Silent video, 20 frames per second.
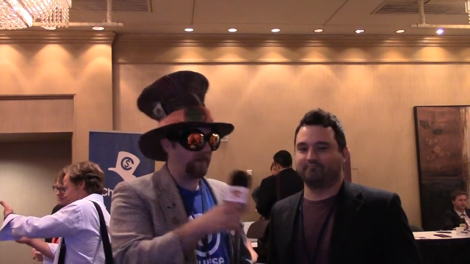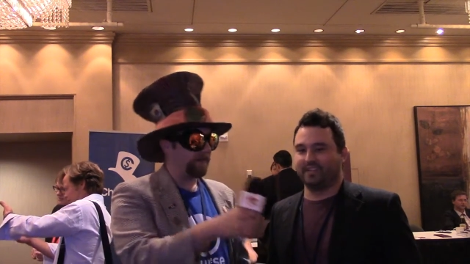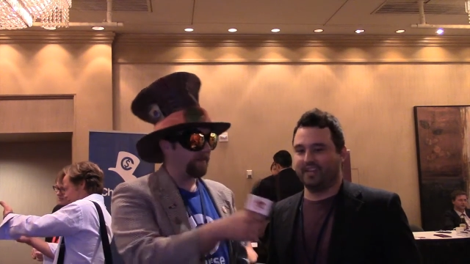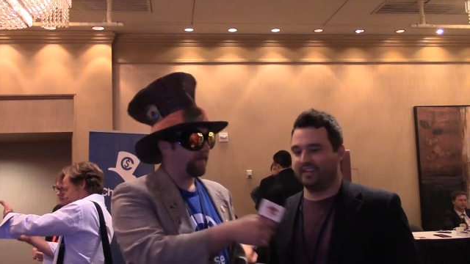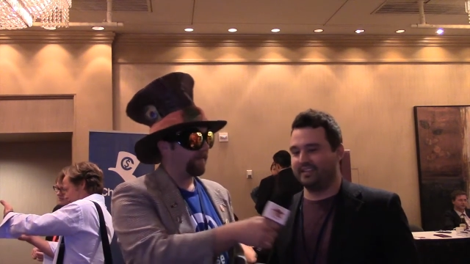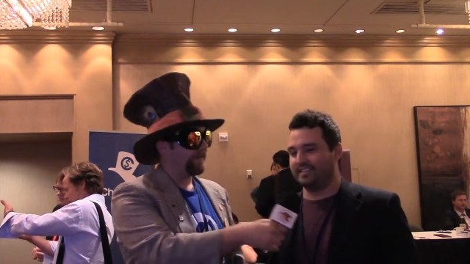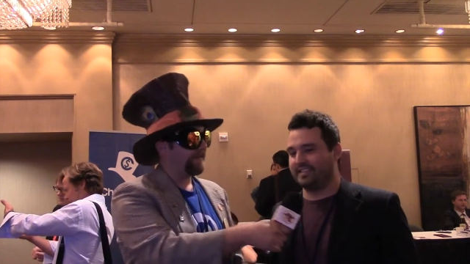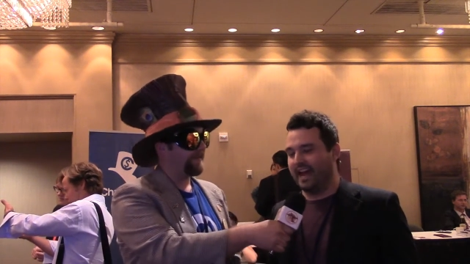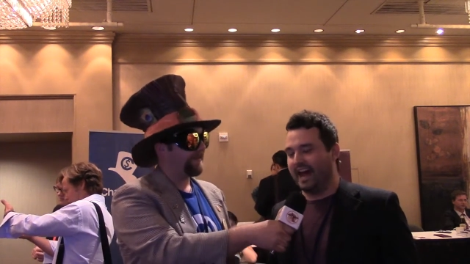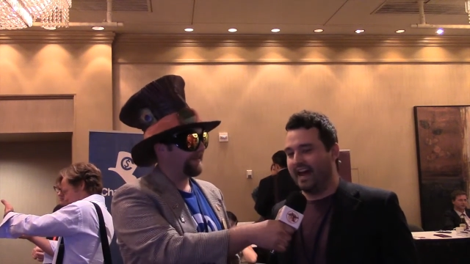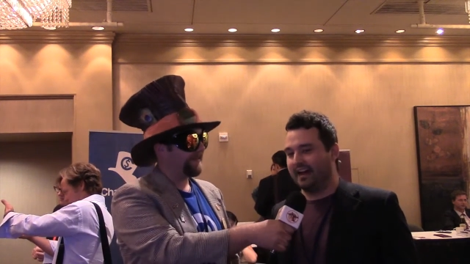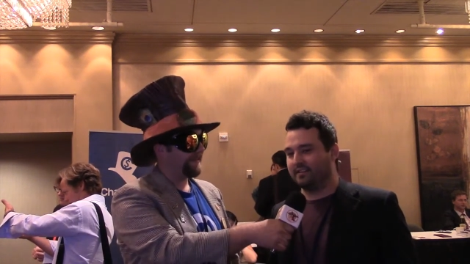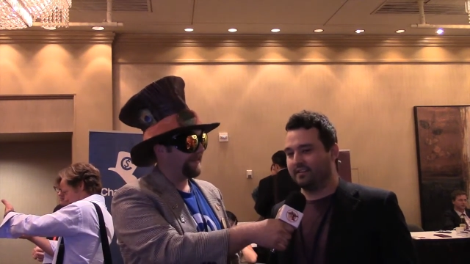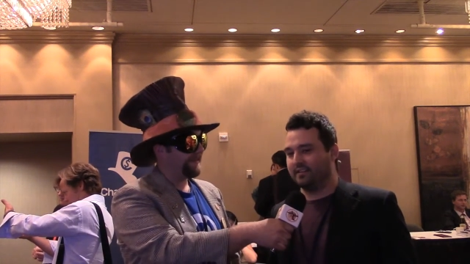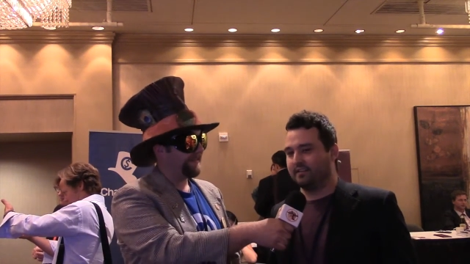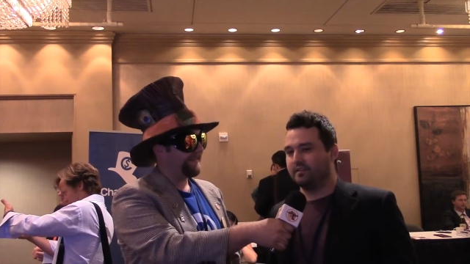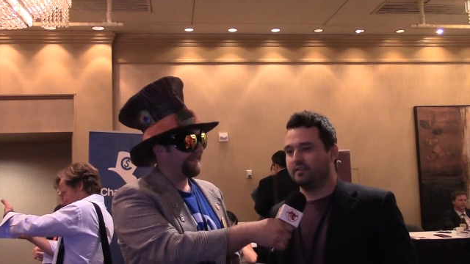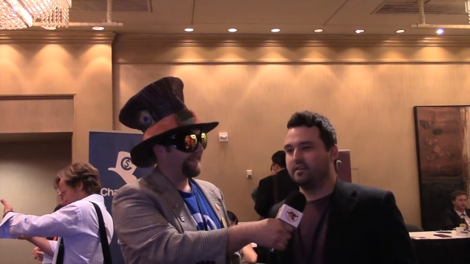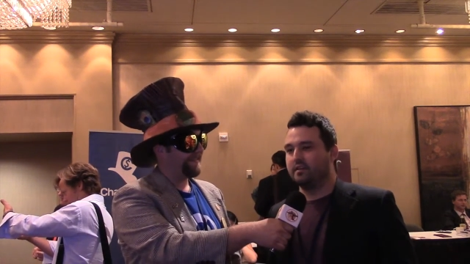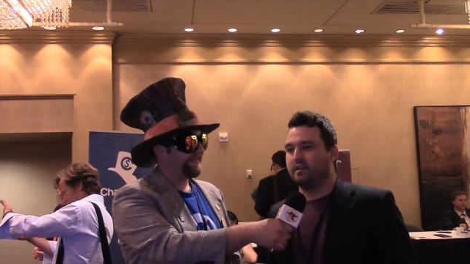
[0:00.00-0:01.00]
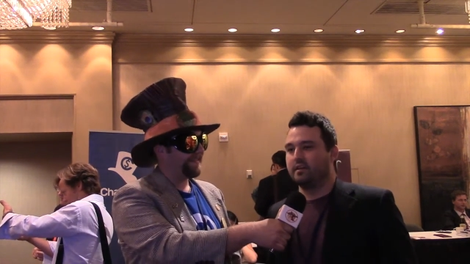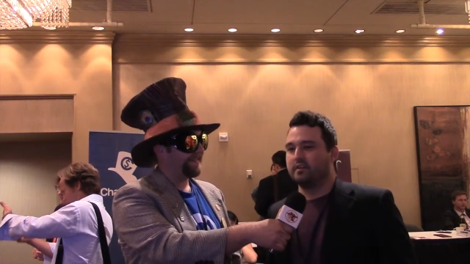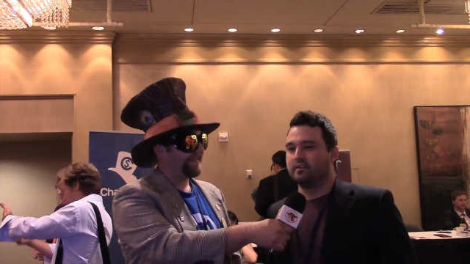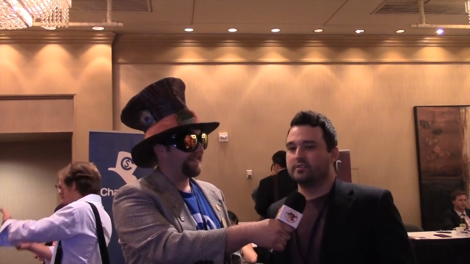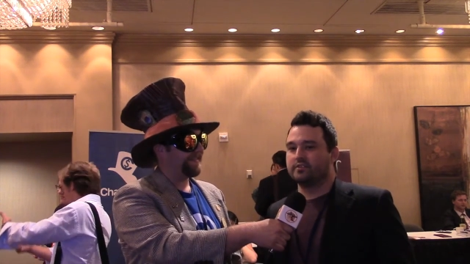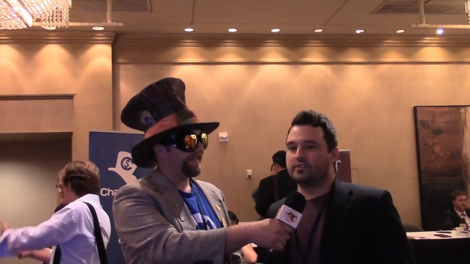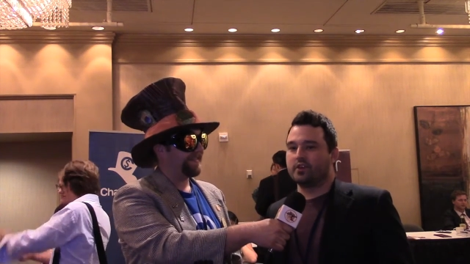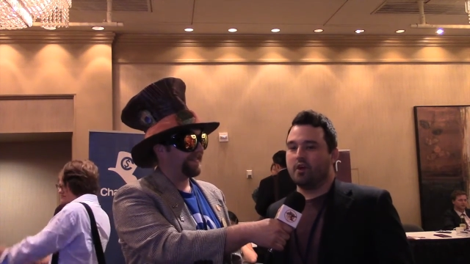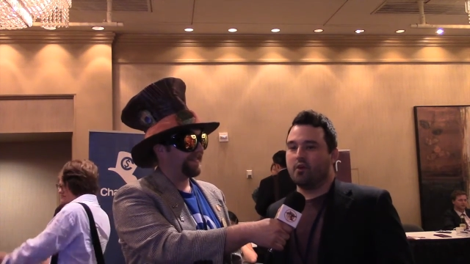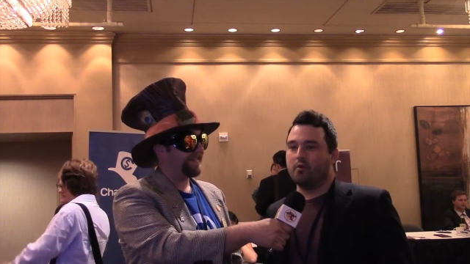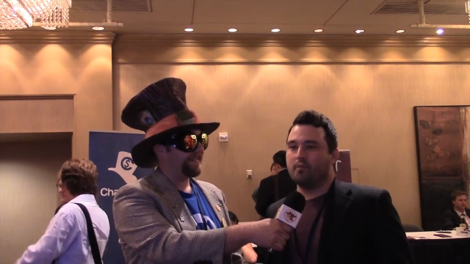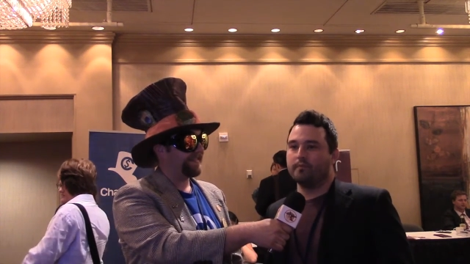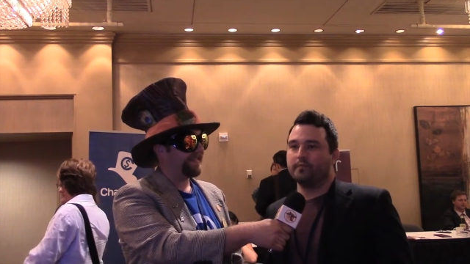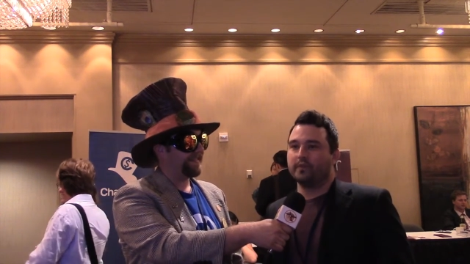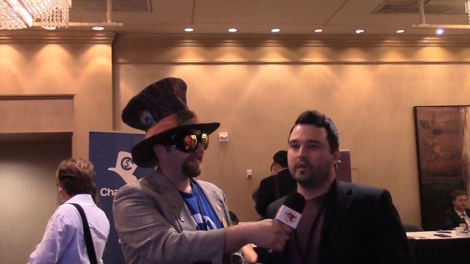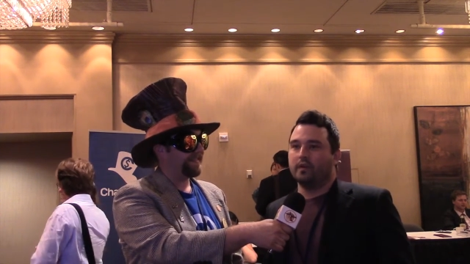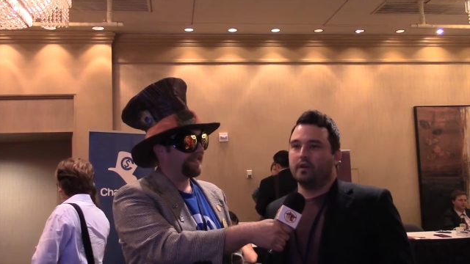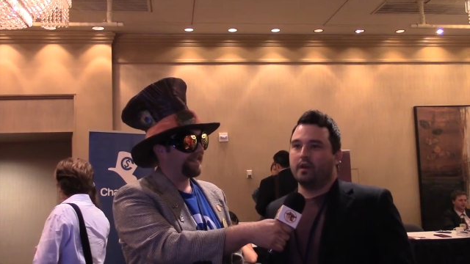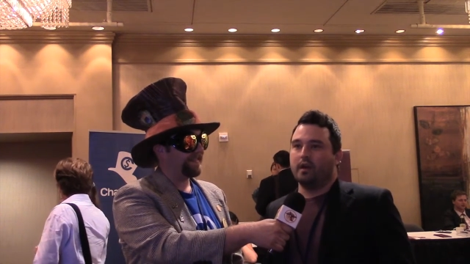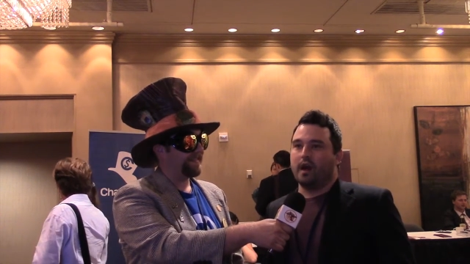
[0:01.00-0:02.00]
Exactly. So,
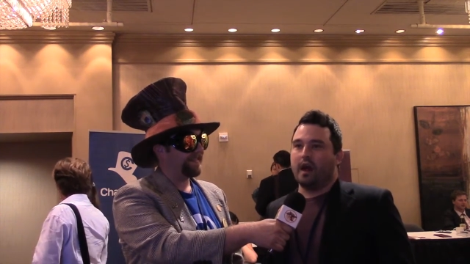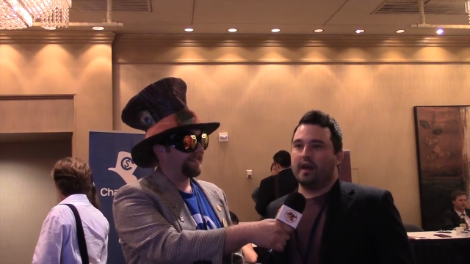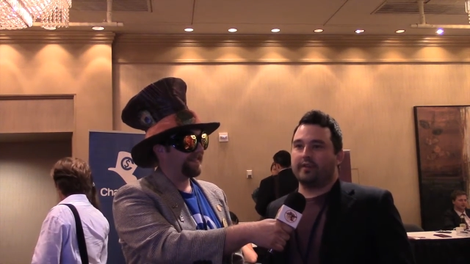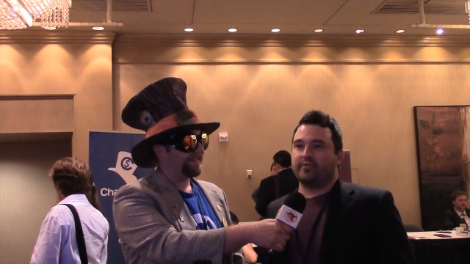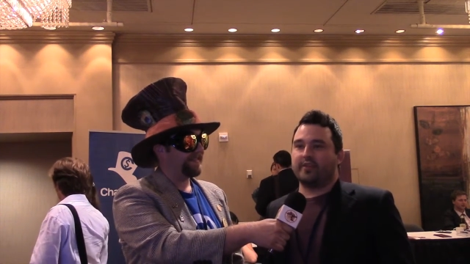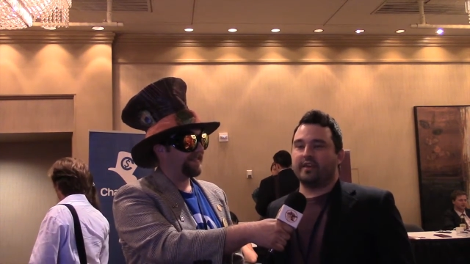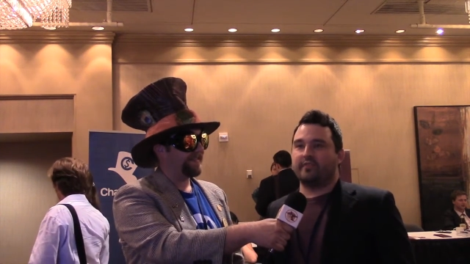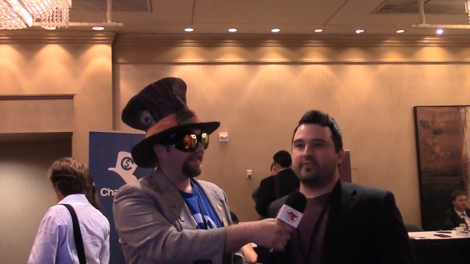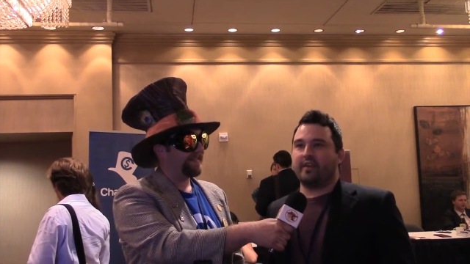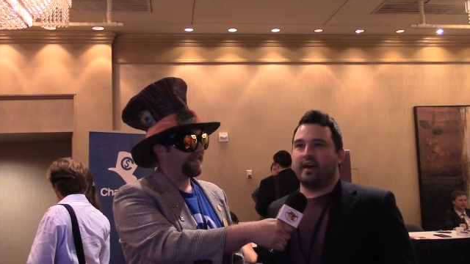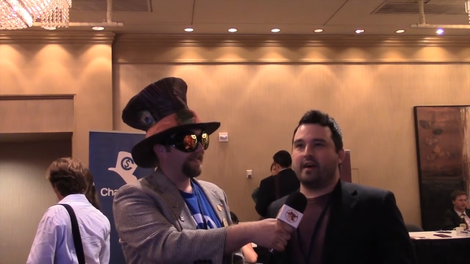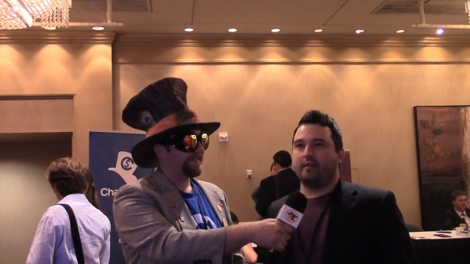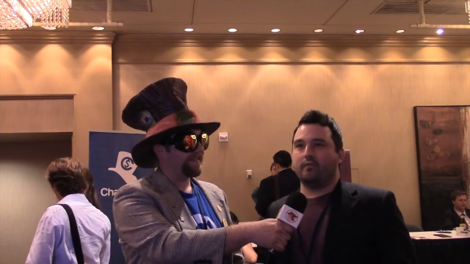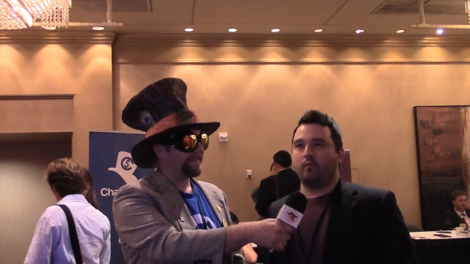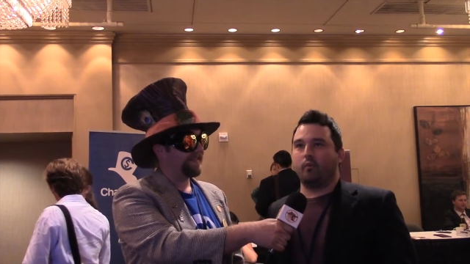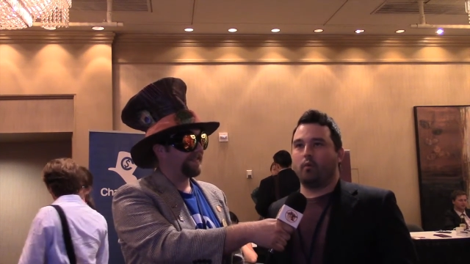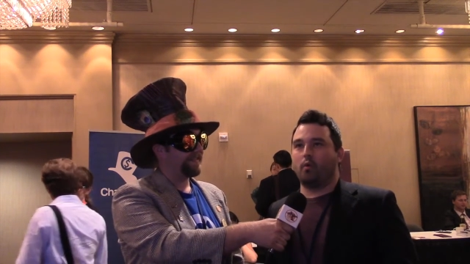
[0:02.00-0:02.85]
I think that